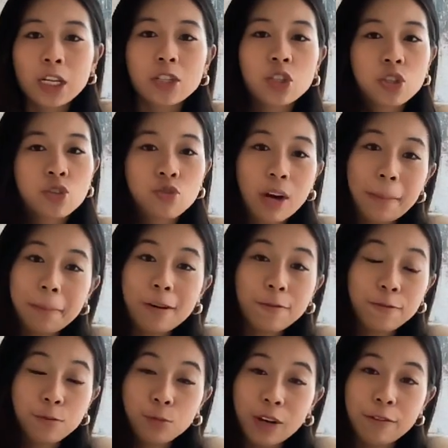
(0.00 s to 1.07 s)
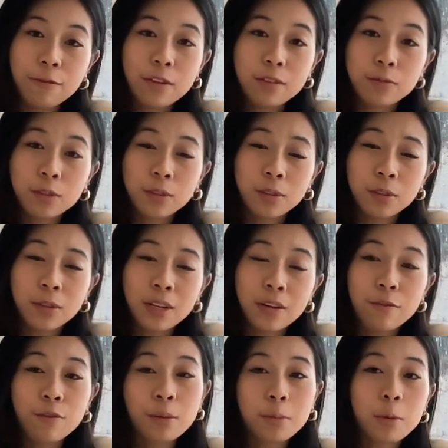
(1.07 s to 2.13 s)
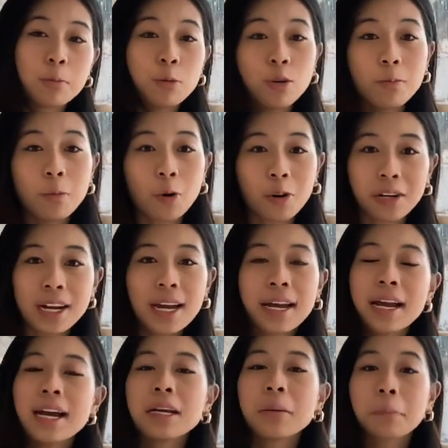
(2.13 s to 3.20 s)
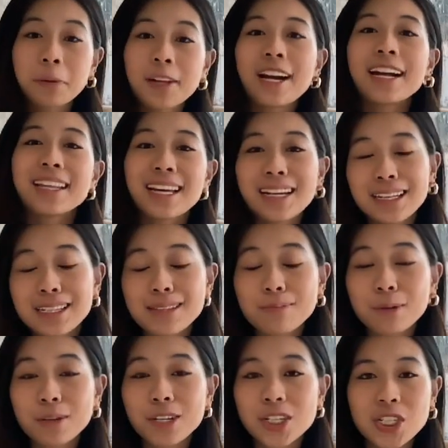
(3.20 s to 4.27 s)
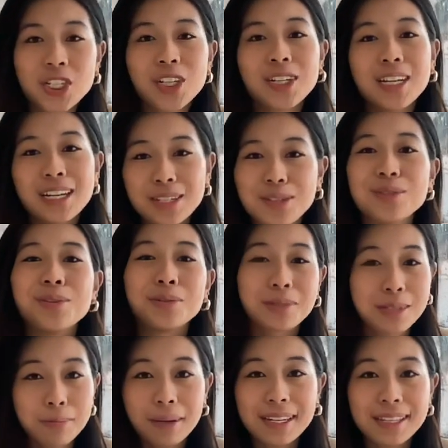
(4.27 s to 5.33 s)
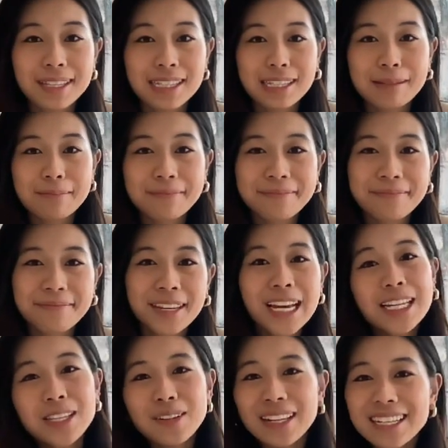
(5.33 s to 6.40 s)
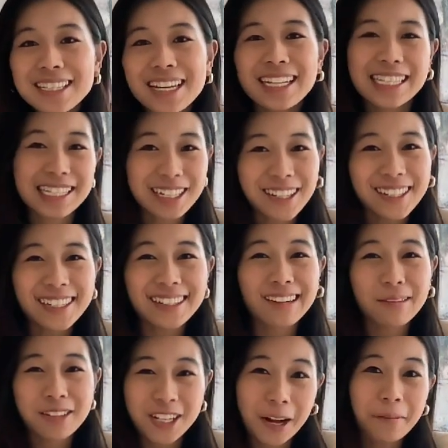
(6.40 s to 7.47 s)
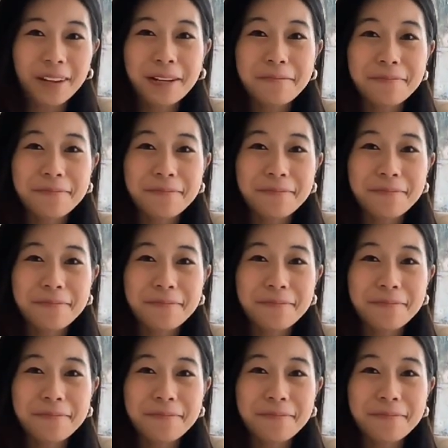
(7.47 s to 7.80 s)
Just drop a reference photo in from your mood board and apply that inspiration into your space. So let's get started, shall we?